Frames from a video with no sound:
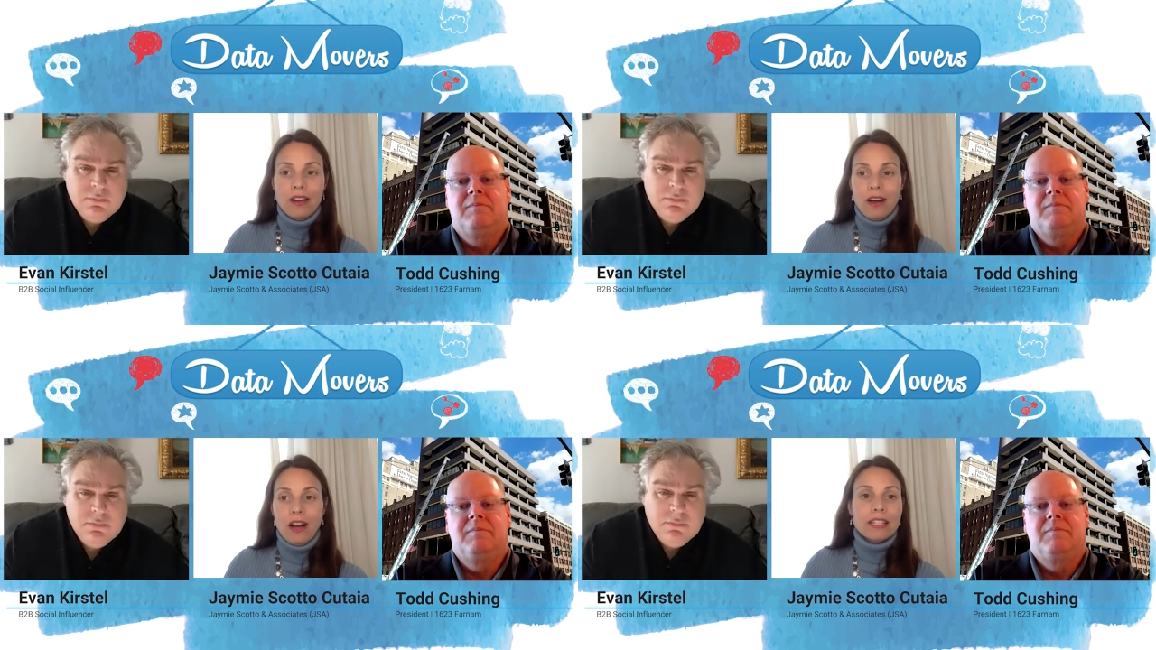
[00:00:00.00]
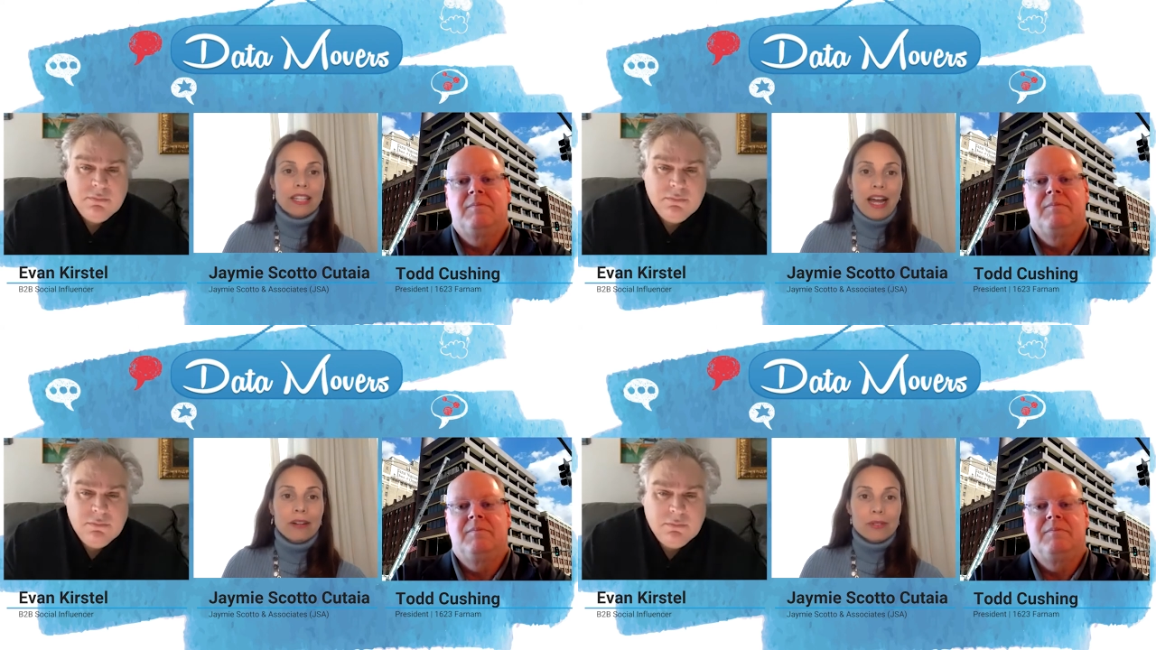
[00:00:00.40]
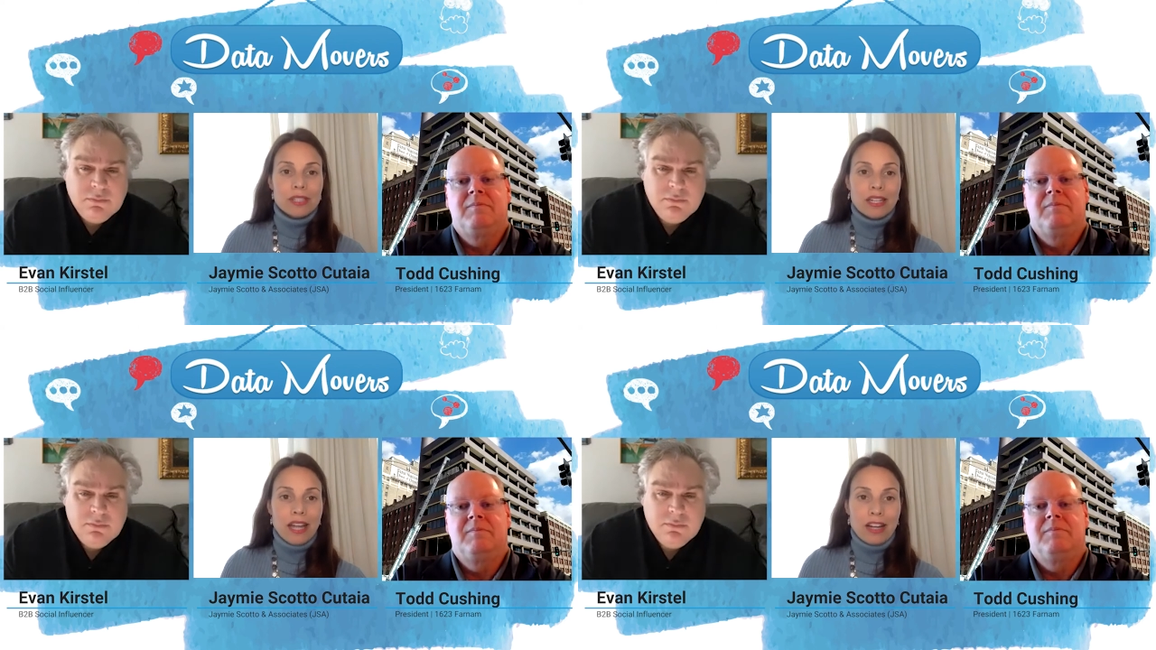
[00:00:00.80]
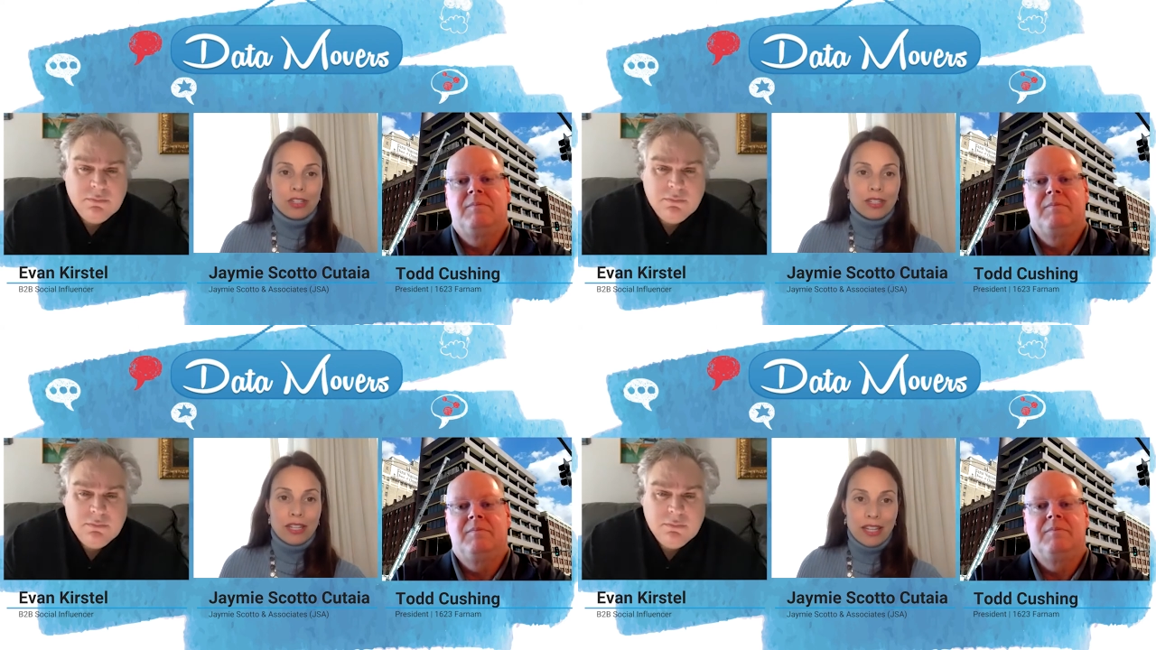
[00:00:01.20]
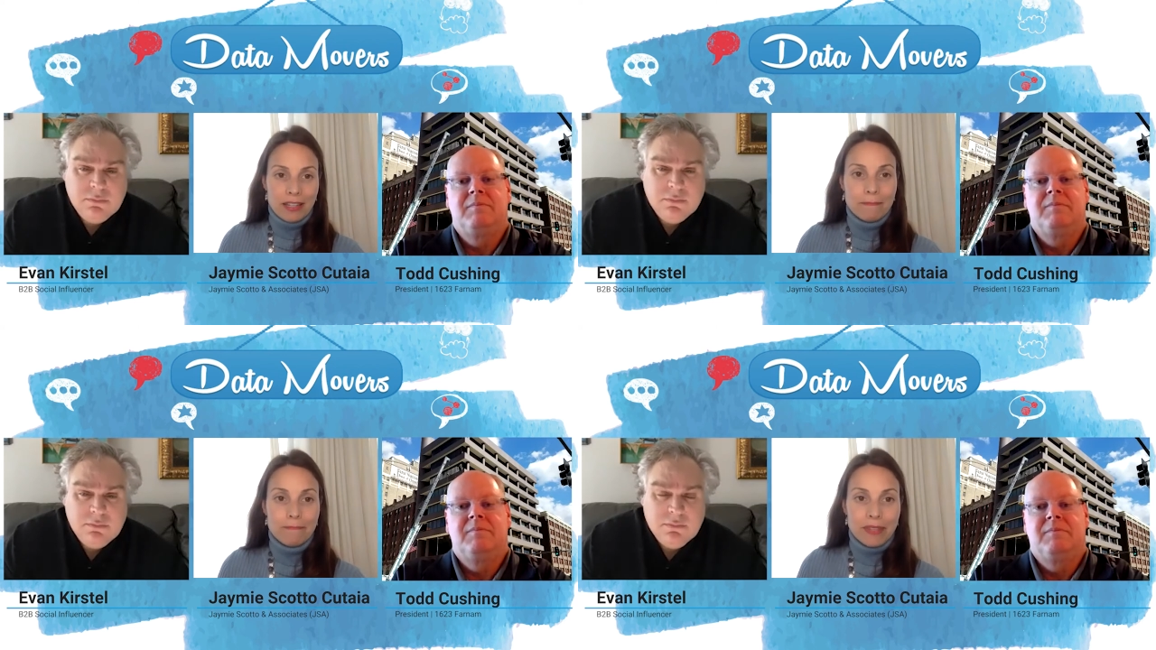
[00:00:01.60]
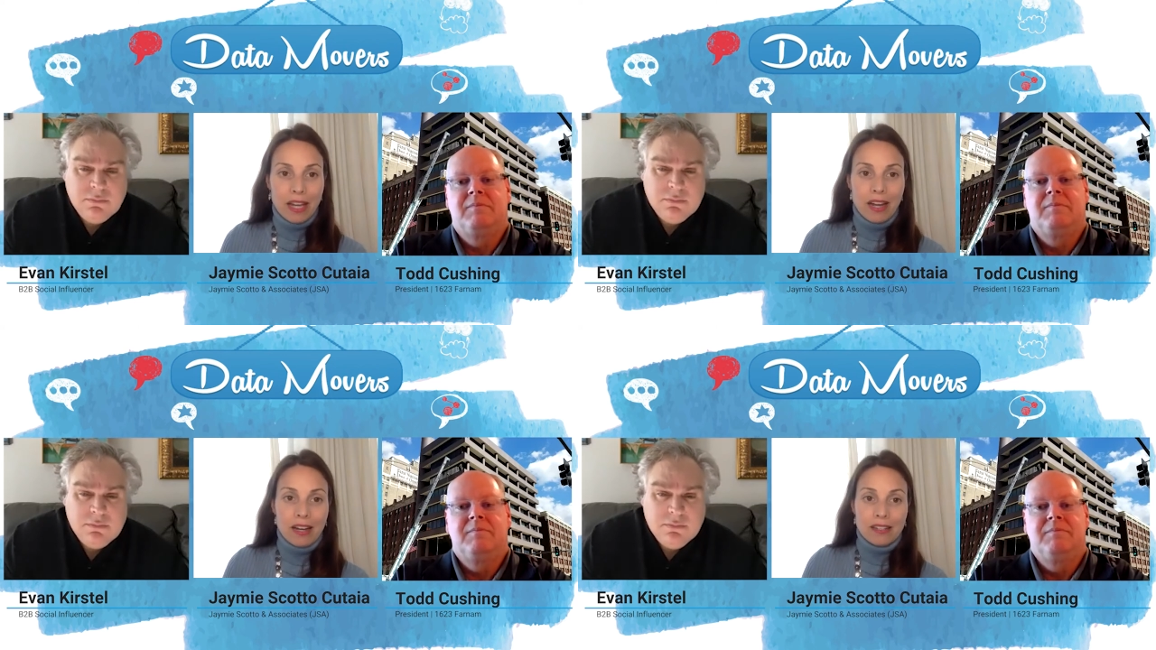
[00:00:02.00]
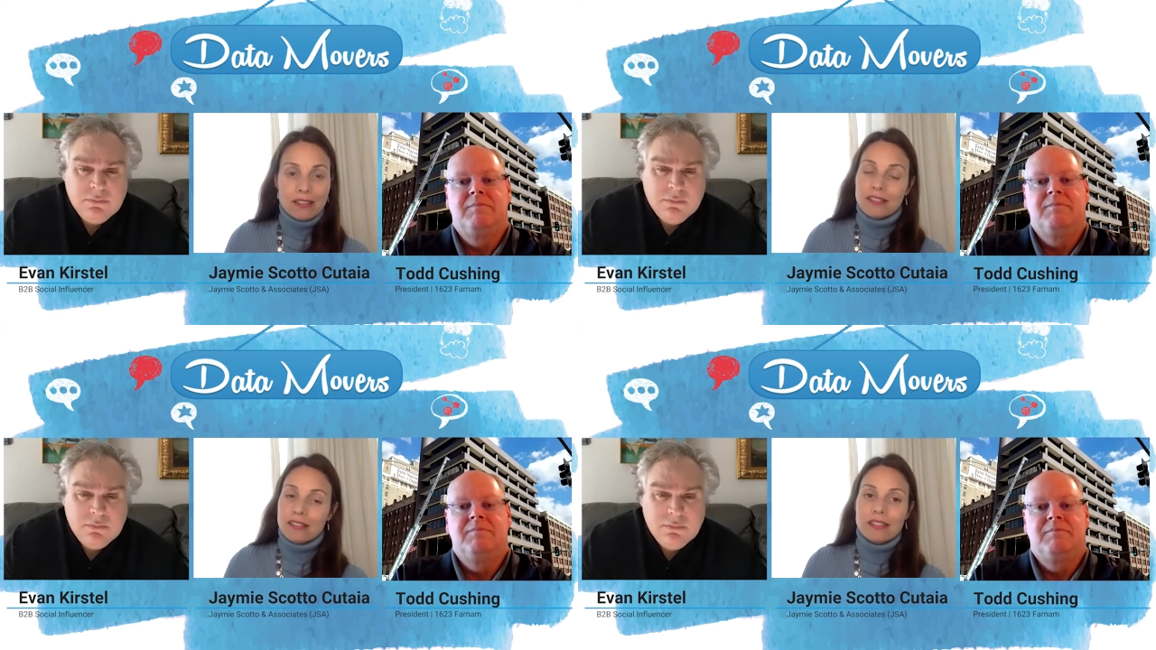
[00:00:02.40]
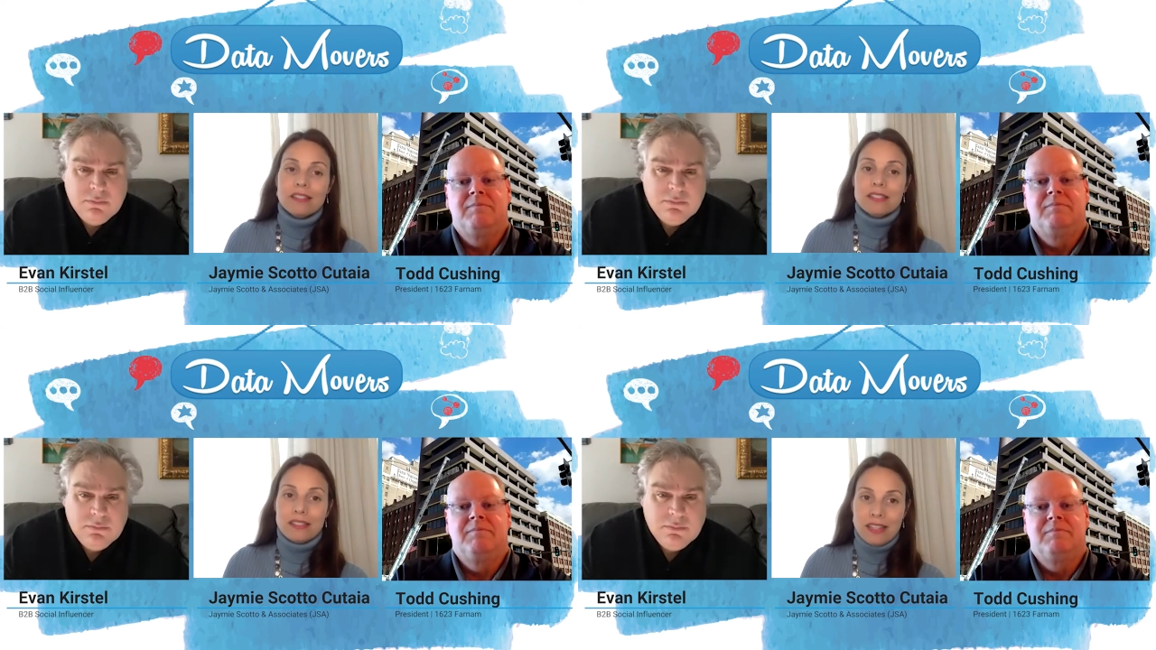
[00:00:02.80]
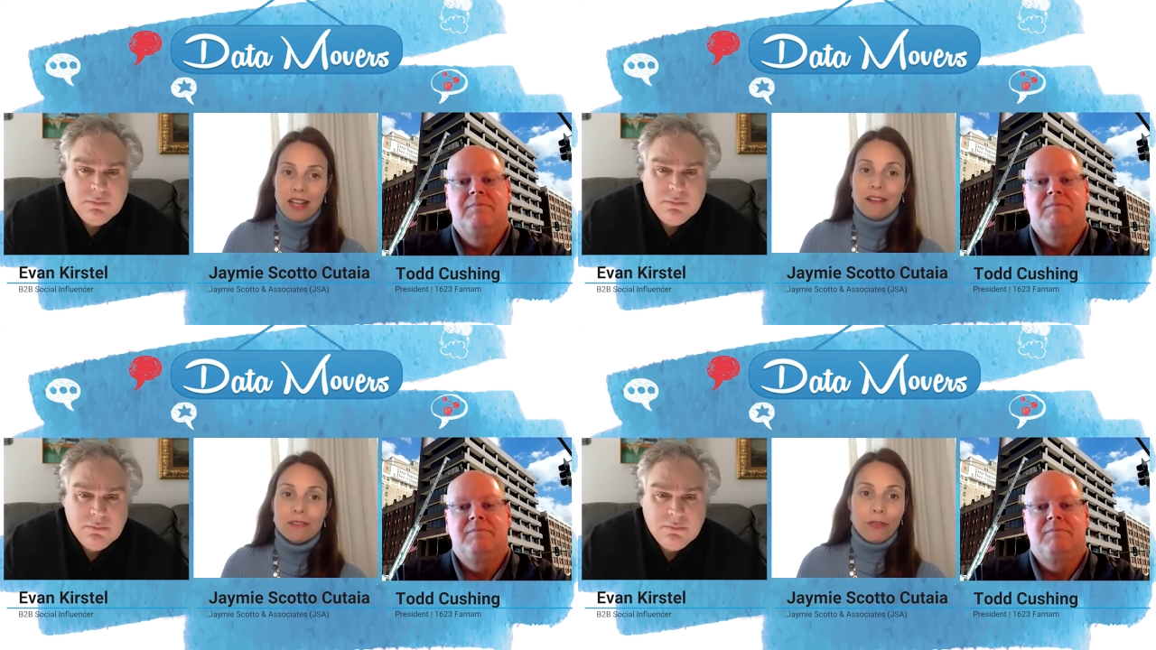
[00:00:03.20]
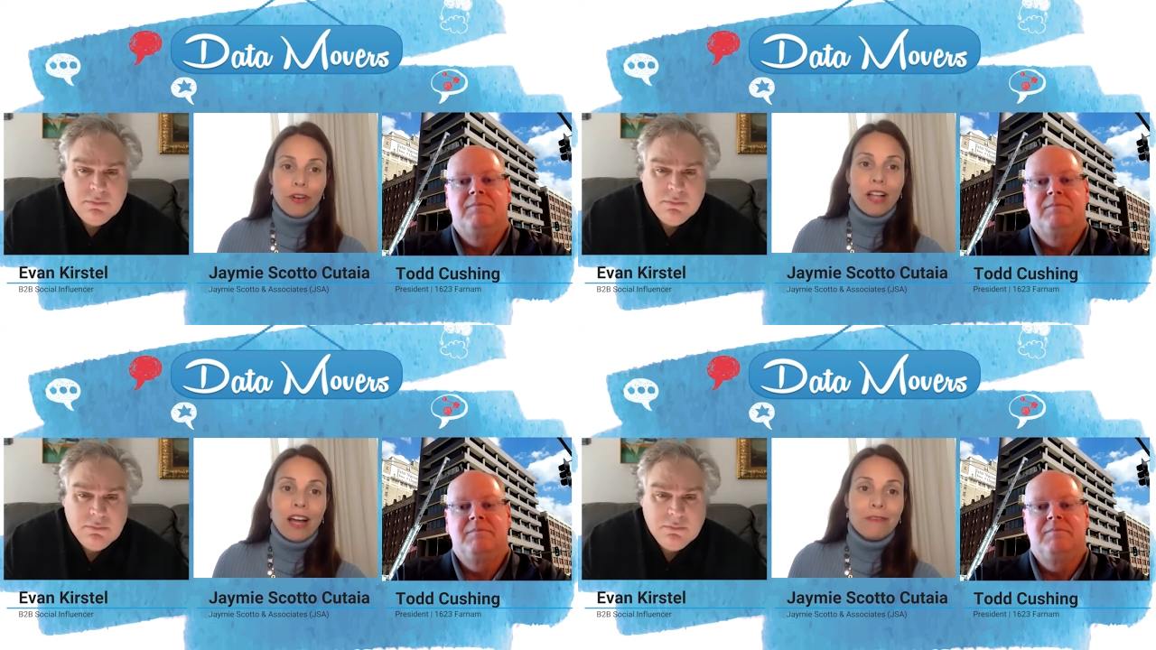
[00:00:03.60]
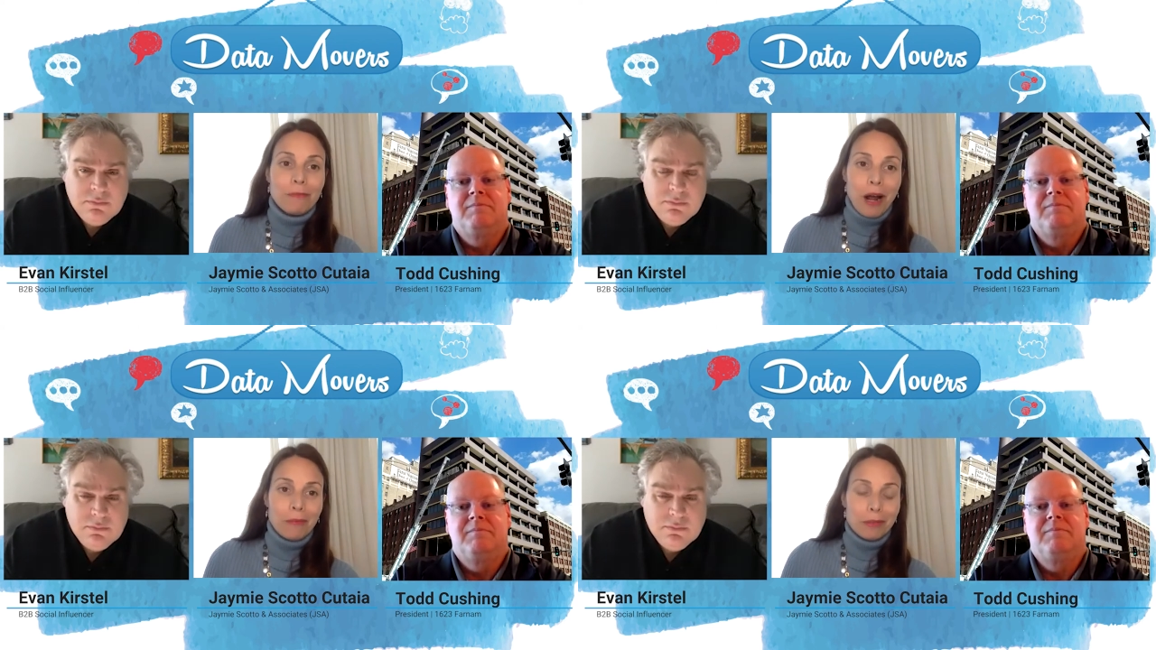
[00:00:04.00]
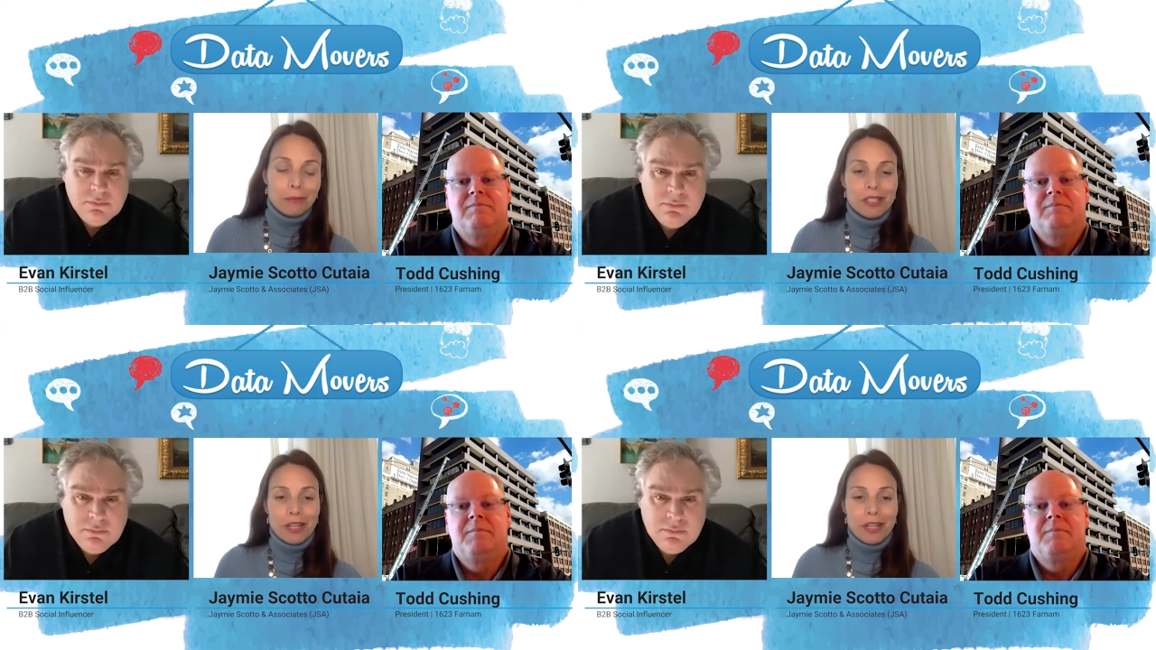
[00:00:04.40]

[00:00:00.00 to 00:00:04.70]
Speaker 1: all in house. It actually uh, solves for a lot of problems.